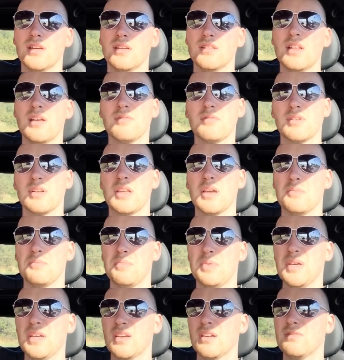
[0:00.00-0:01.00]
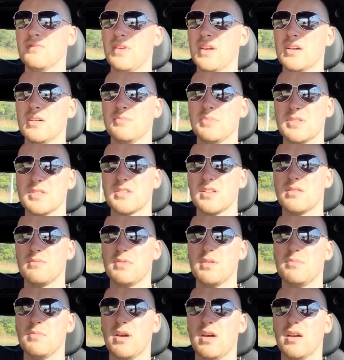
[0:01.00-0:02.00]
Not really a big unveil, but it's going to
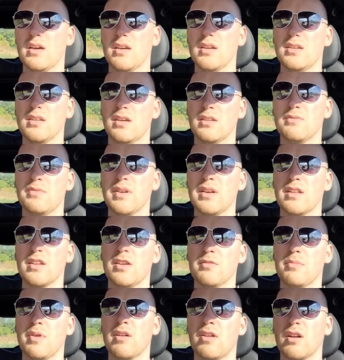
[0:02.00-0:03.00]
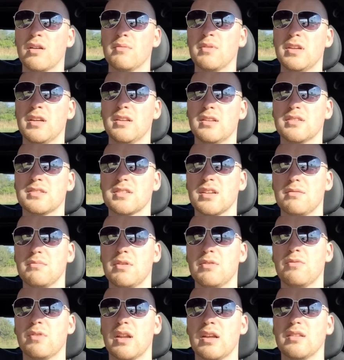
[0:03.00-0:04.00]
be my unveiling of my army, and it's going to
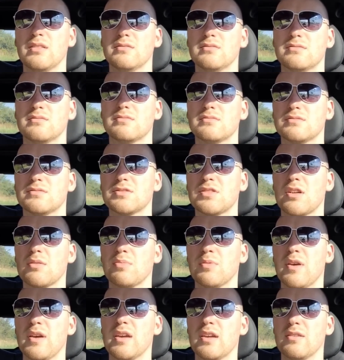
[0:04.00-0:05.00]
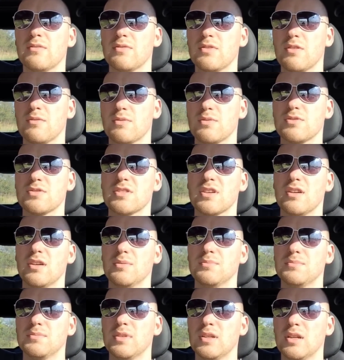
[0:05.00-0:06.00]
be when I start playing it for the first
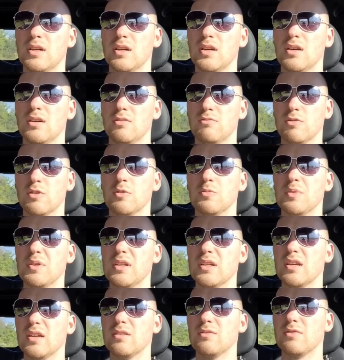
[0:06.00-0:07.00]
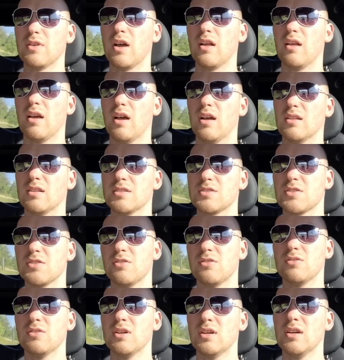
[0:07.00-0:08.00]
time, will be in Valhalla.
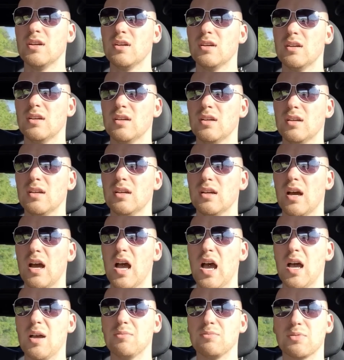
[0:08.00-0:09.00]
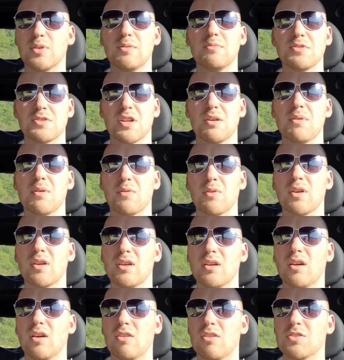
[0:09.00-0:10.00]
So I'm pretty much going to be
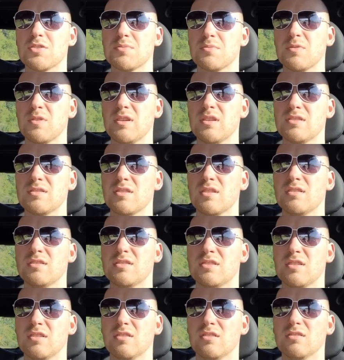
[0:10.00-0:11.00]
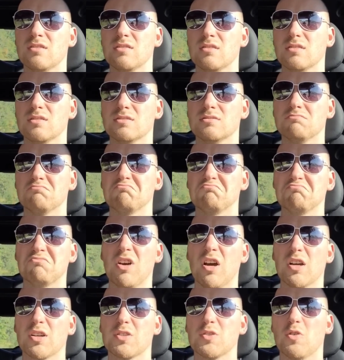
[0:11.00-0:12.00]
working on Ultramarines until
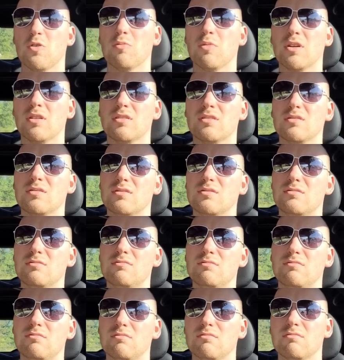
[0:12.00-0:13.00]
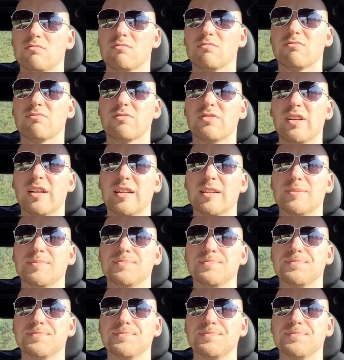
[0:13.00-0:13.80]
October. Yeah.